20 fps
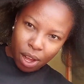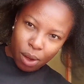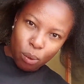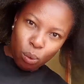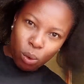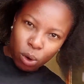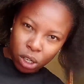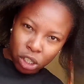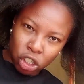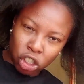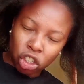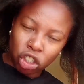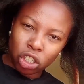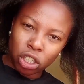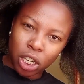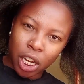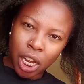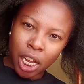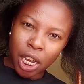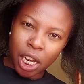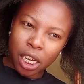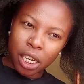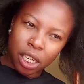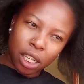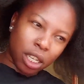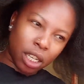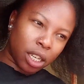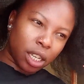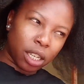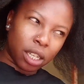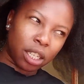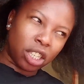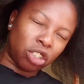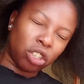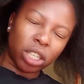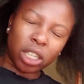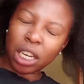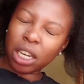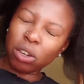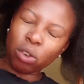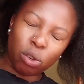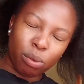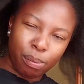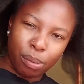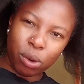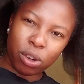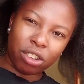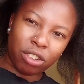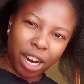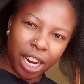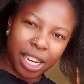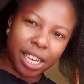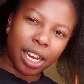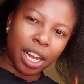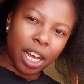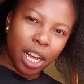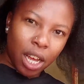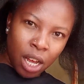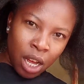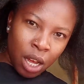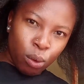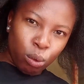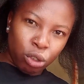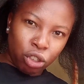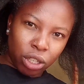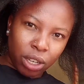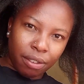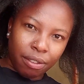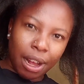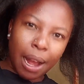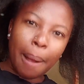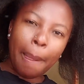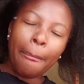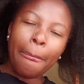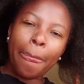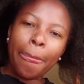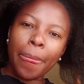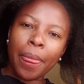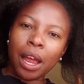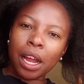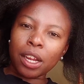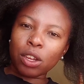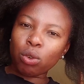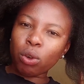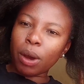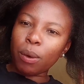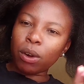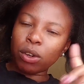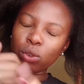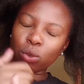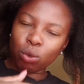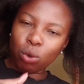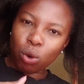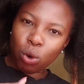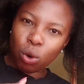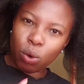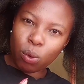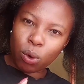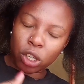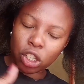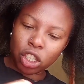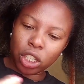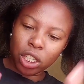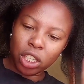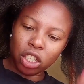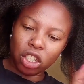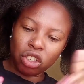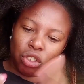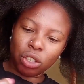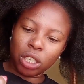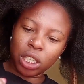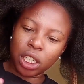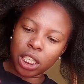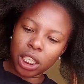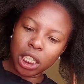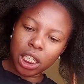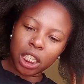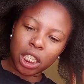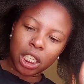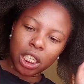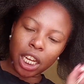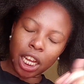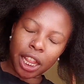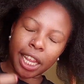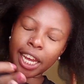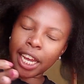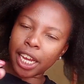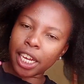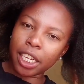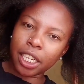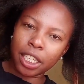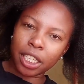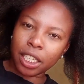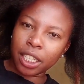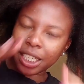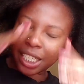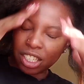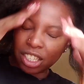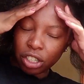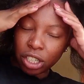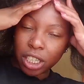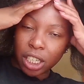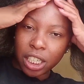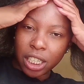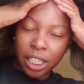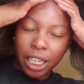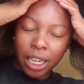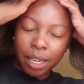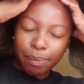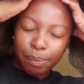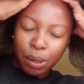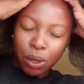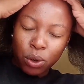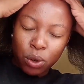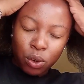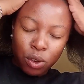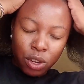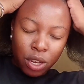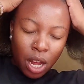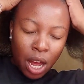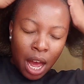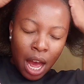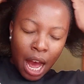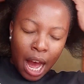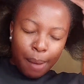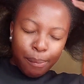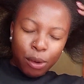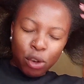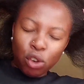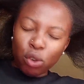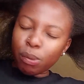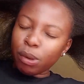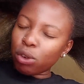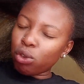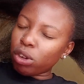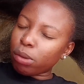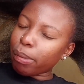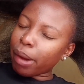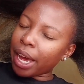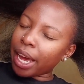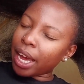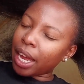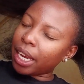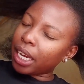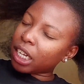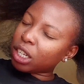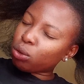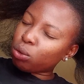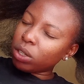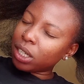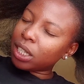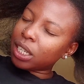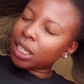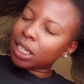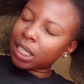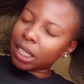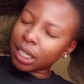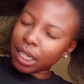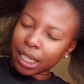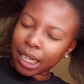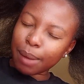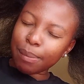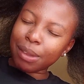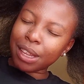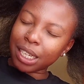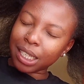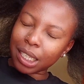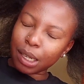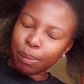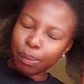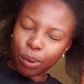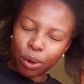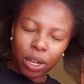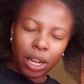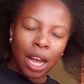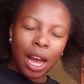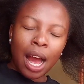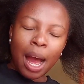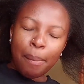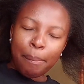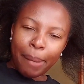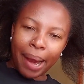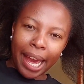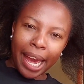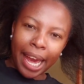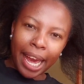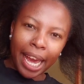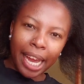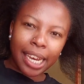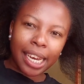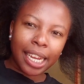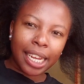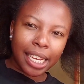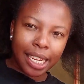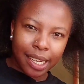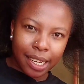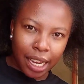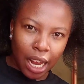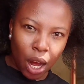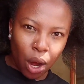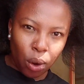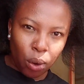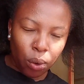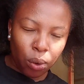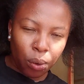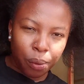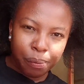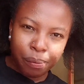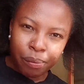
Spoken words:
washed and straightened or blow dried, whichever. So I want to go wash it, treat it, and then just straighten it. And because I'm going to be doing my hair next week, just something simple. My head is now